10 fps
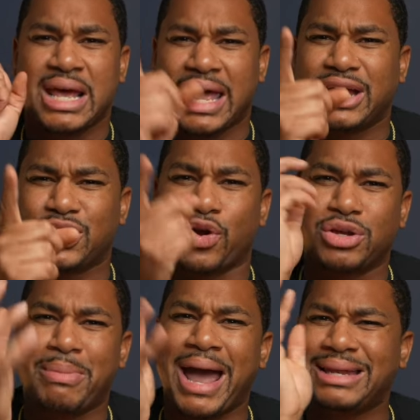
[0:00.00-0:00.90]
Andar,
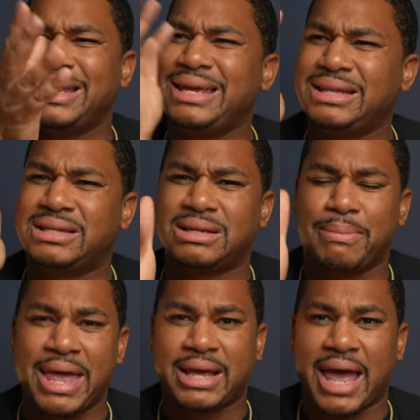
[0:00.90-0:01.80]
you might need to
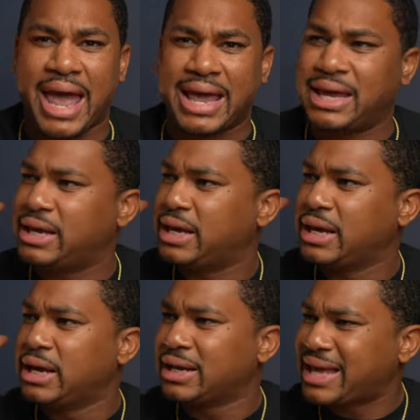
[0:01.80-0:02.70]
make a
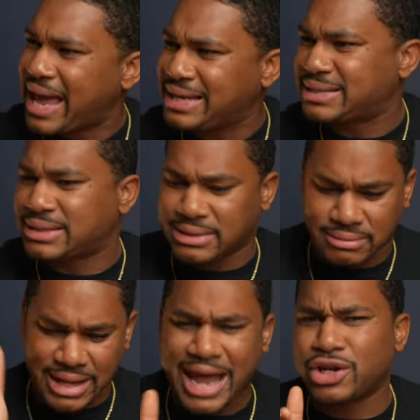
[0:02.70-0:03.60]
case,
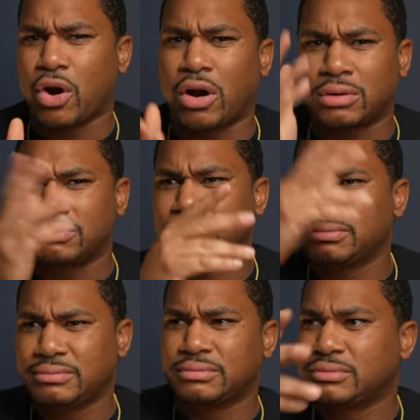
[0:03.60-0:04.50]
Andar,
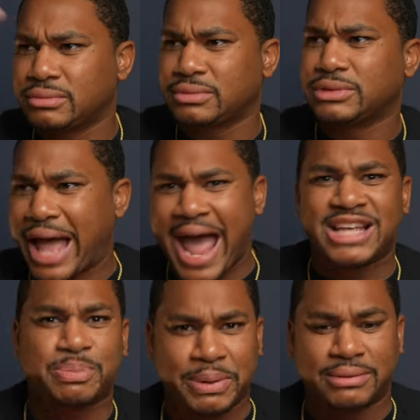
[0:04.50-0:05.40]

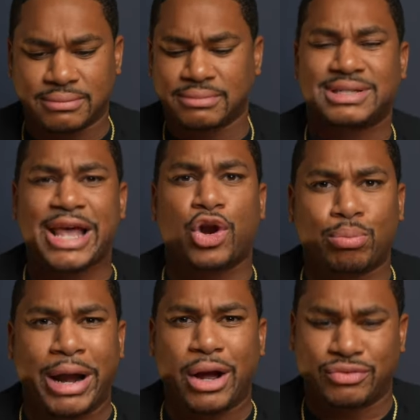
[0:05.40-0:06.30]
Aspen saddle
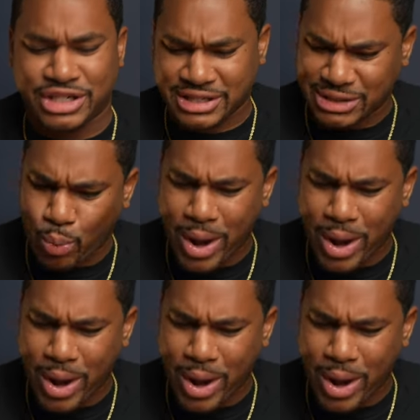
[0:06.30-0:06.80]
brown. Just the